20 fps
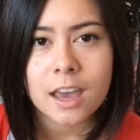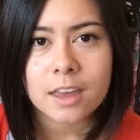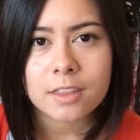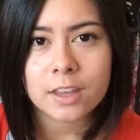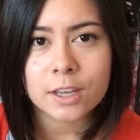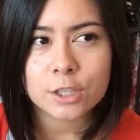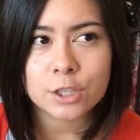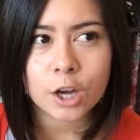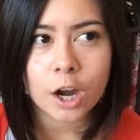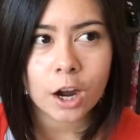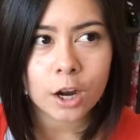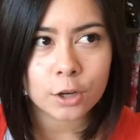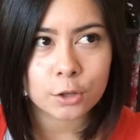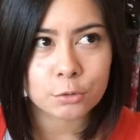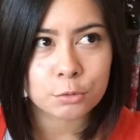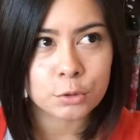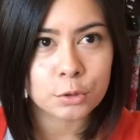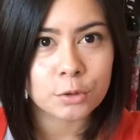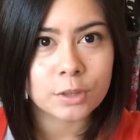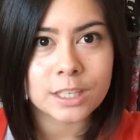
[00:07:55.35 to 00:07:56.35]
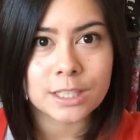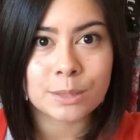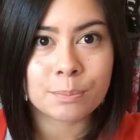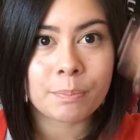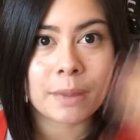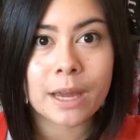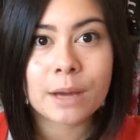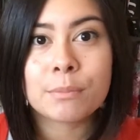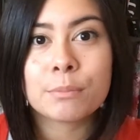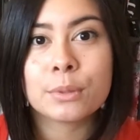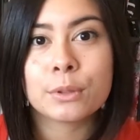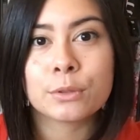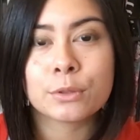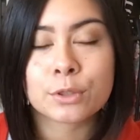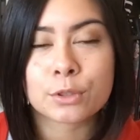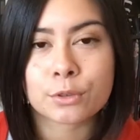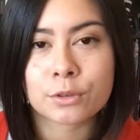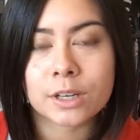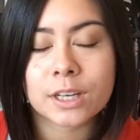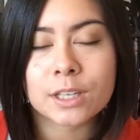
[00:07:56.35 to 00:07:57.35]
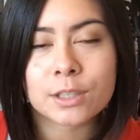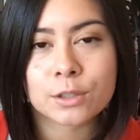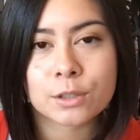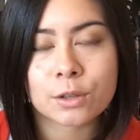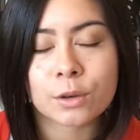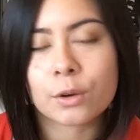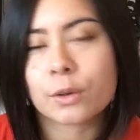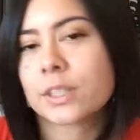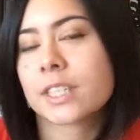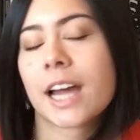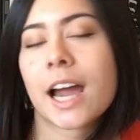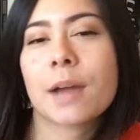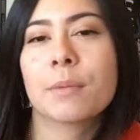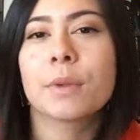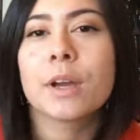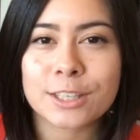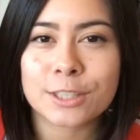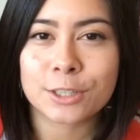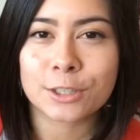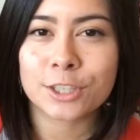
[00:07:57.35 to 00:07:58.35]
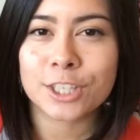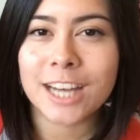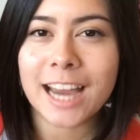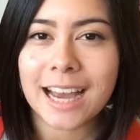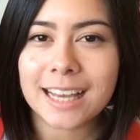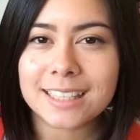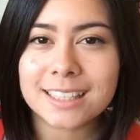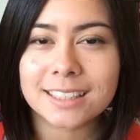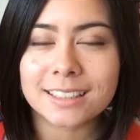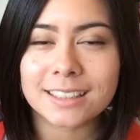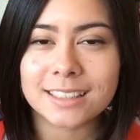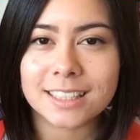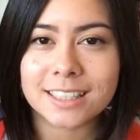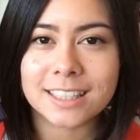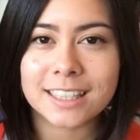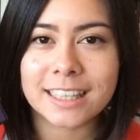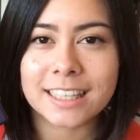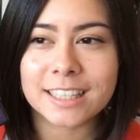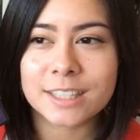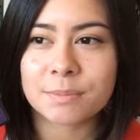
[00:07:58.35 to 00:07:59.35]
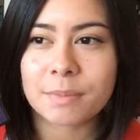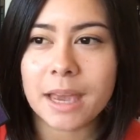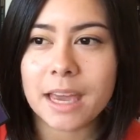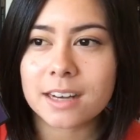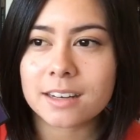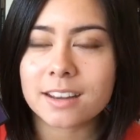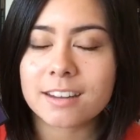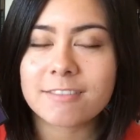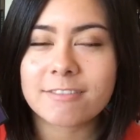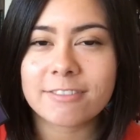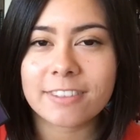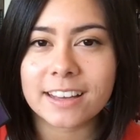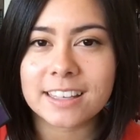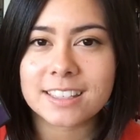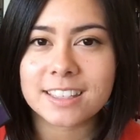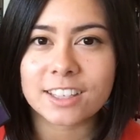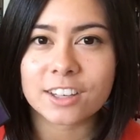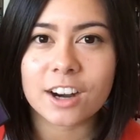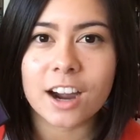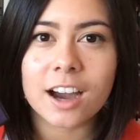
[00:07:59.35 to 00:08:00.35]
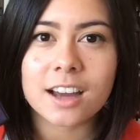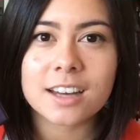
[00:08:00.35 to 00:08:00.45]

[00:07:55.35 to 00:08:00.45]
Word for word: They talk through these bamboo screens the whole time. So she has to listen to these men confess their